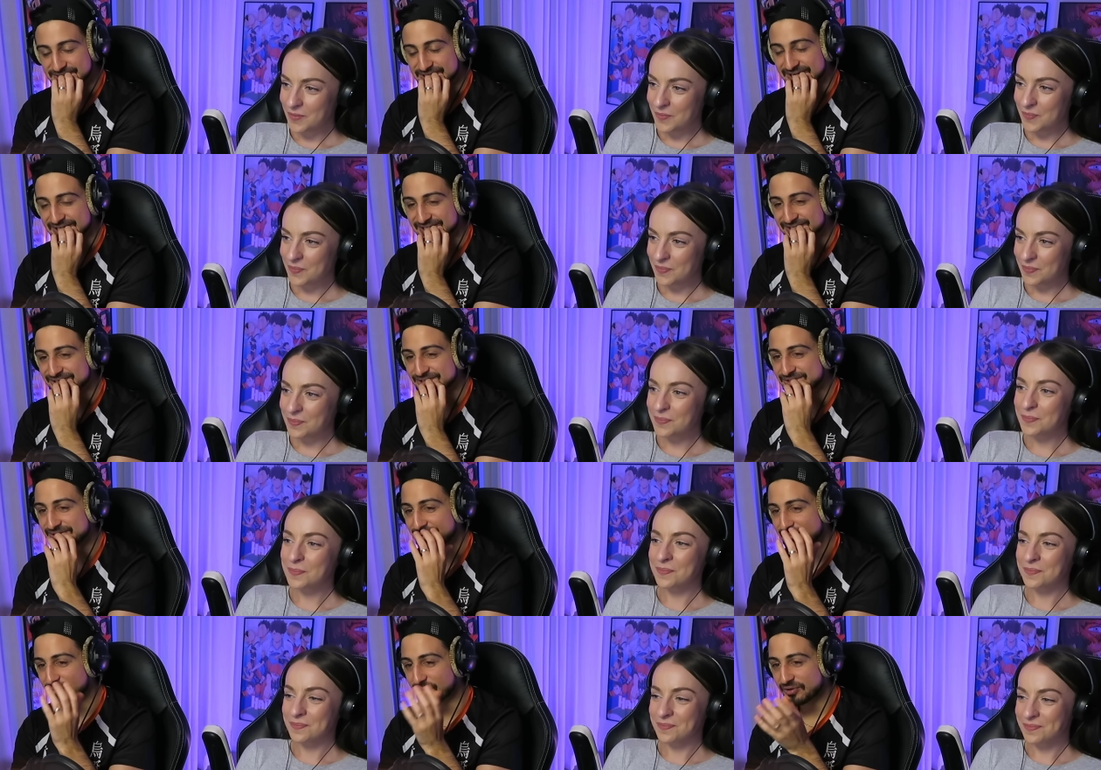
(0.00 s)
Speaker 1: telling
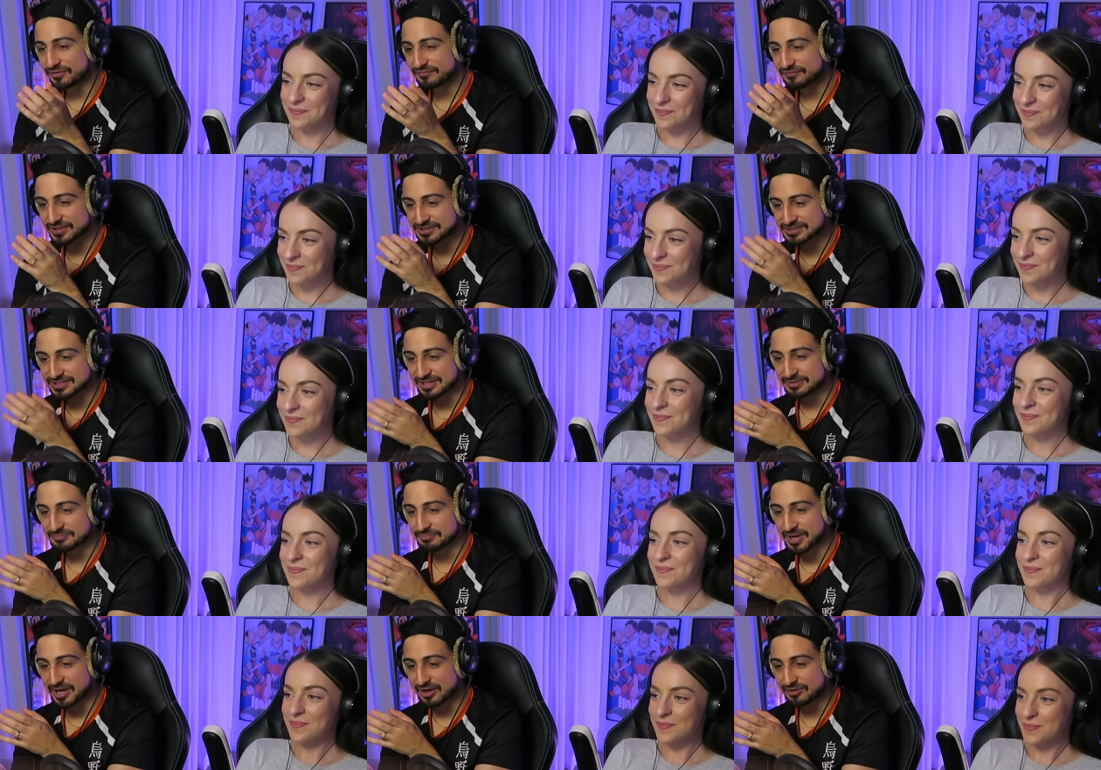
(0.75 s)
you, they're more
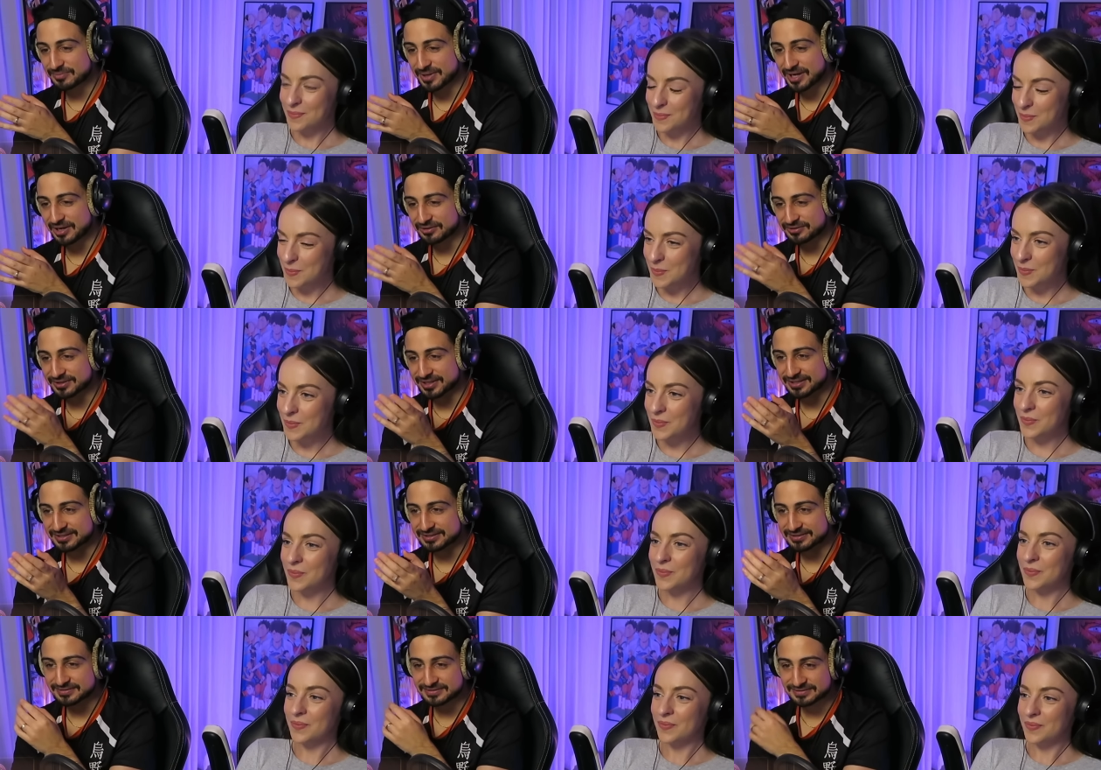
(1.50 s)
invested in Maomao
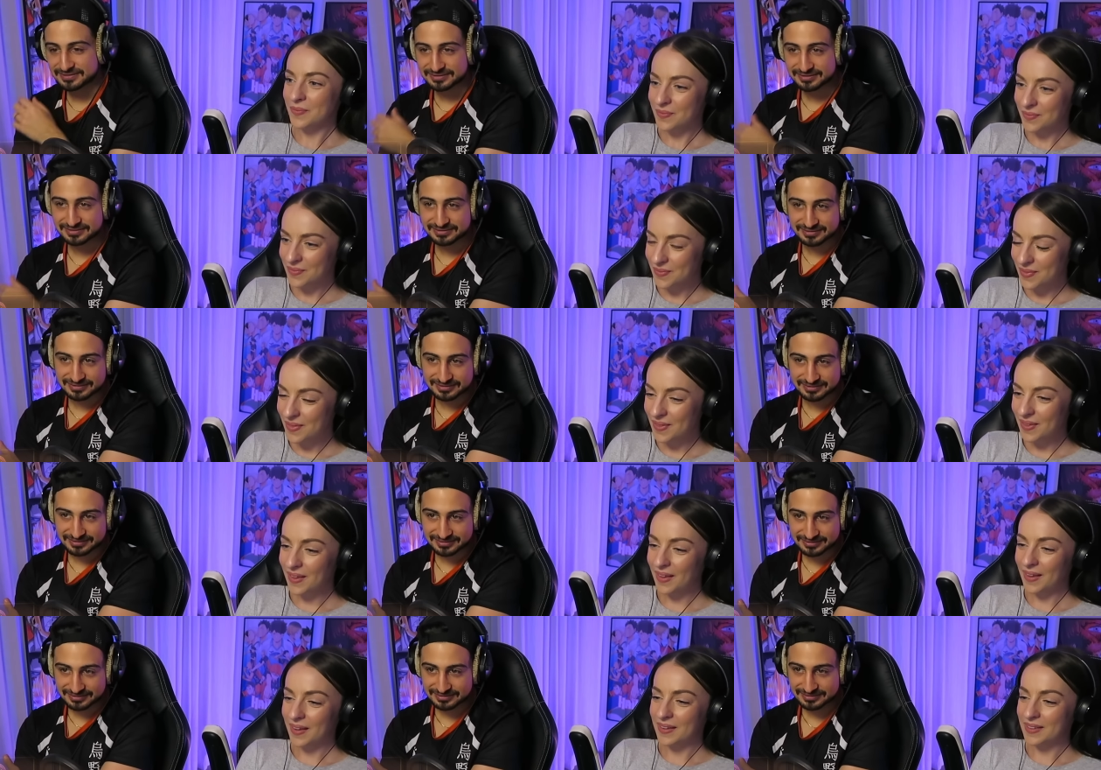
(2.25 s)
than
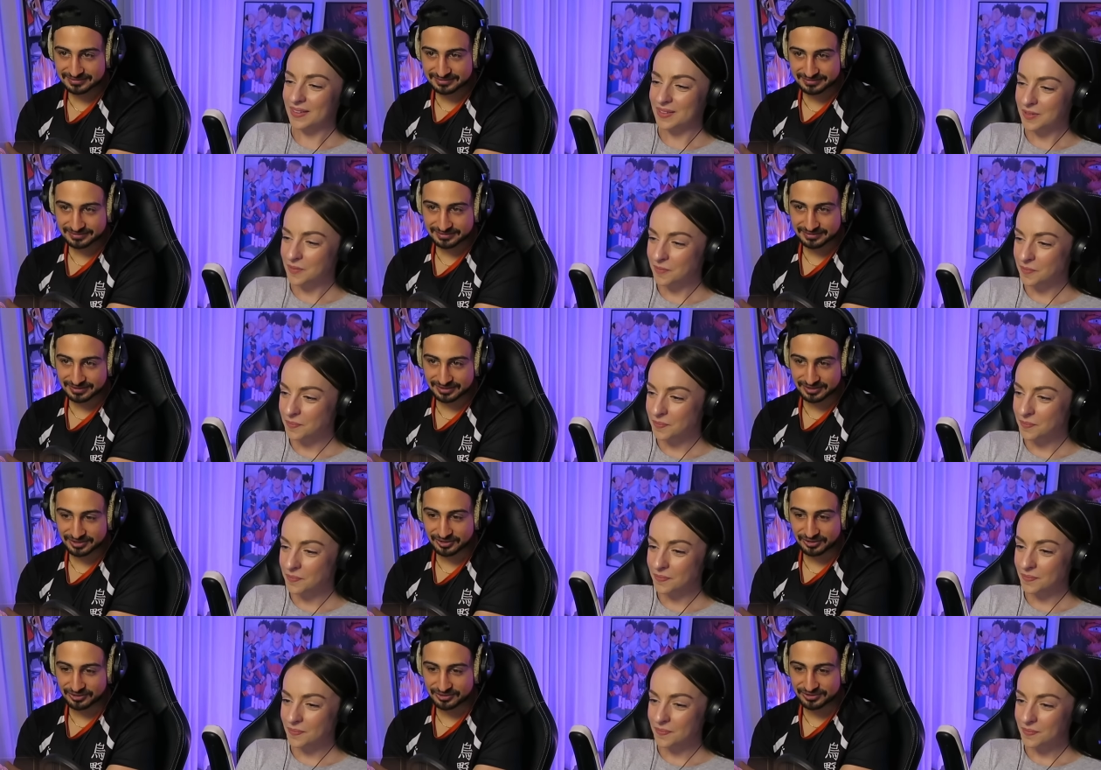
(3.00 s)

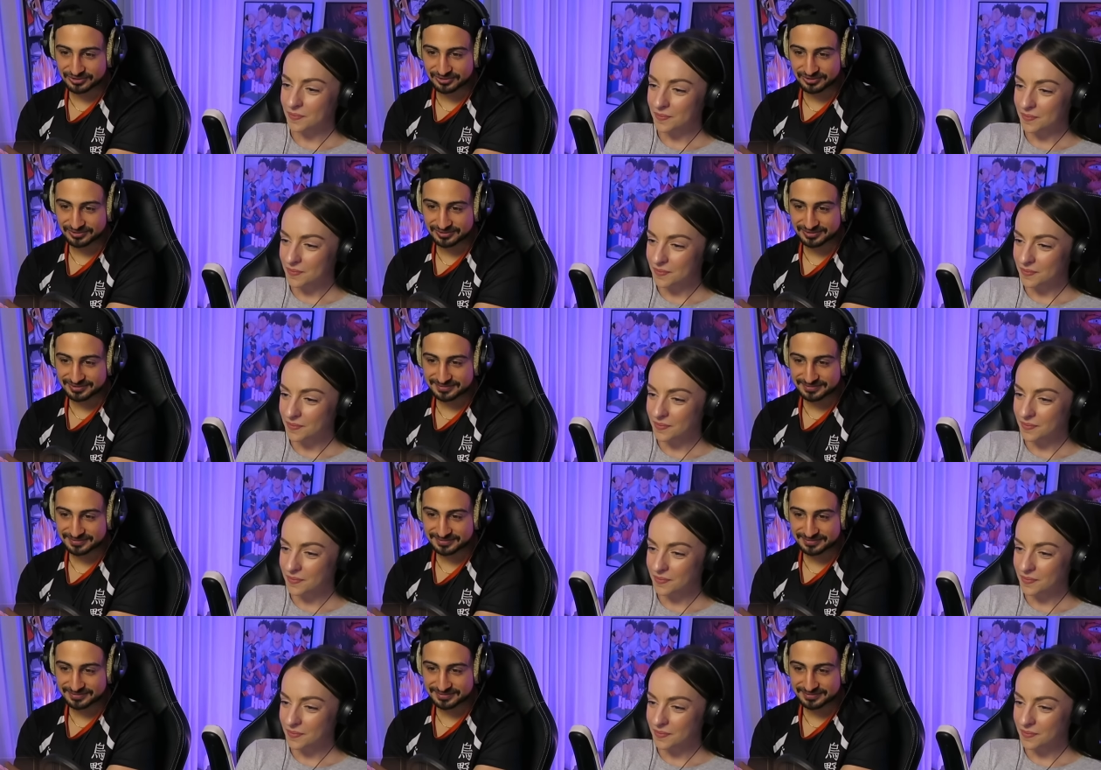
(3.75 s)
Gyokyo.